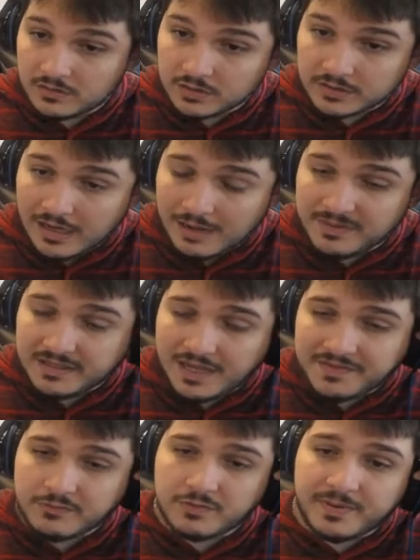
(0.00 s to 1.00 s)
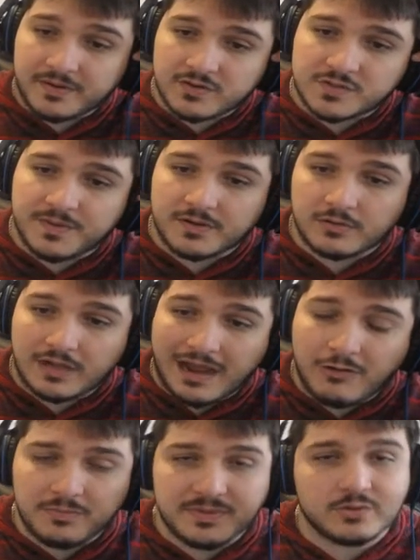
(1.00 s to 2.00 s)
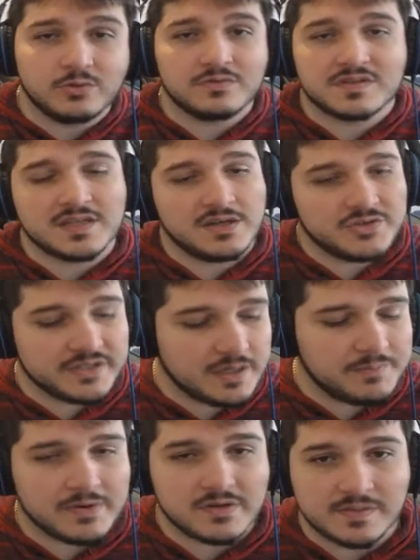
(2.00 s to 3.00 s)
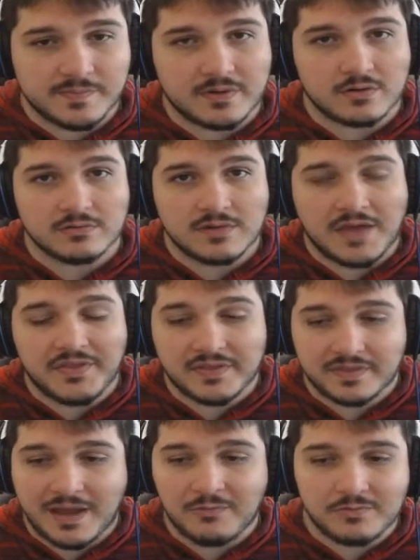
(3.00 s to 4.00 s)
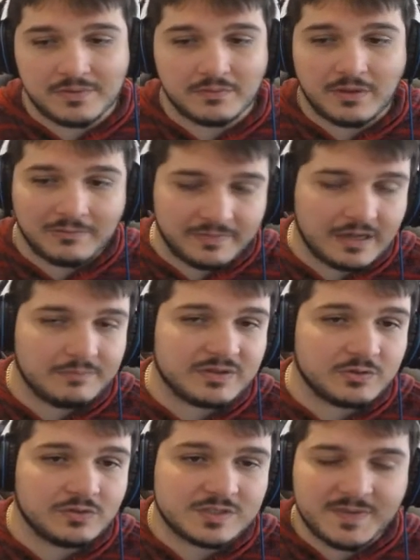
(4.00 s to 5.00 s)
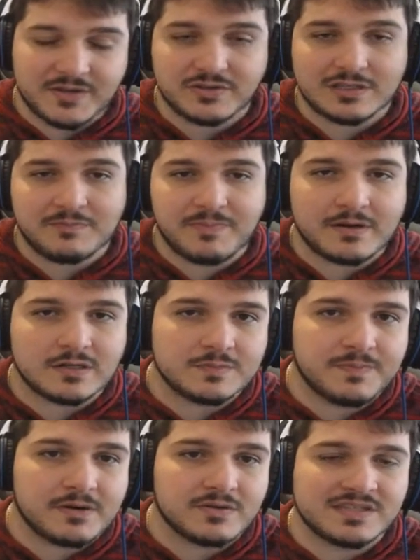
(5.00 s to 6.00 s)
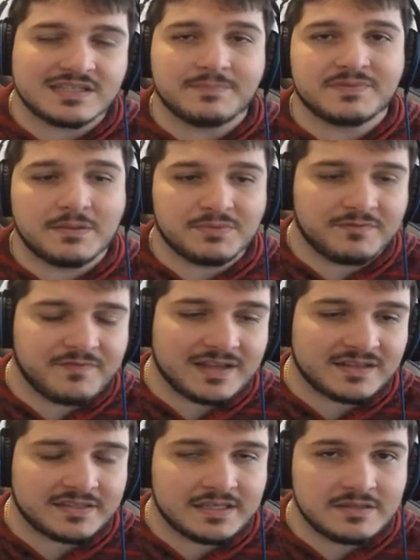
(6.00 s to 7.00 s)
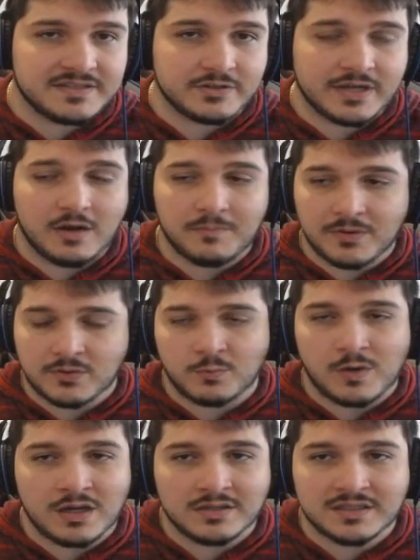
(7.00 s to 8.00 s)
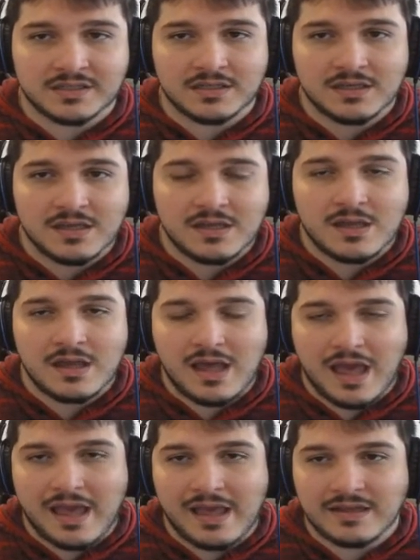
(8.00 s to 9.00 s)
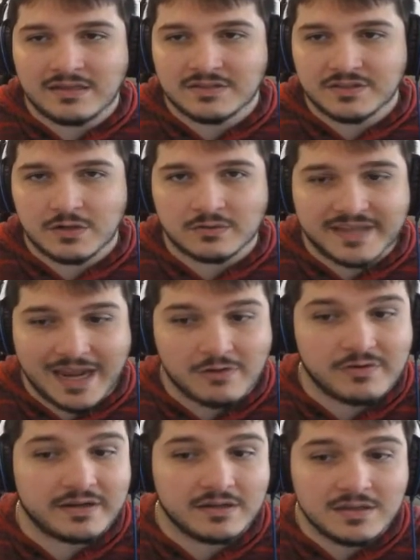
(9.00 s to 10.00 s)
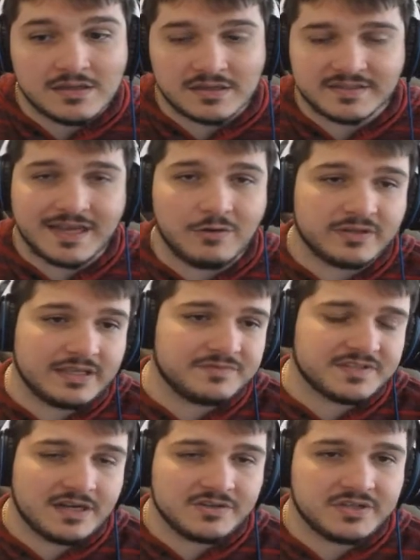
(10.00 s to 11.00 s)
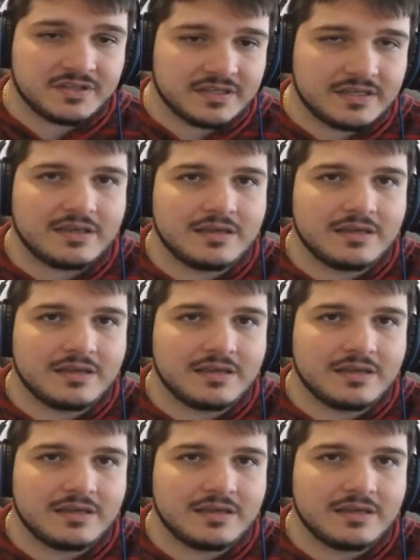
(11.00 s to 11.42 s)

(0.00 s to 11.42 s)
Look, I mean, I think with Sparrow, I would be cool if Sanji got Sparrow. I think that'd be cool, especially if Sparrow slips up the fact that he took out both Wanda and, you know, Carrot, because that would give Sanji the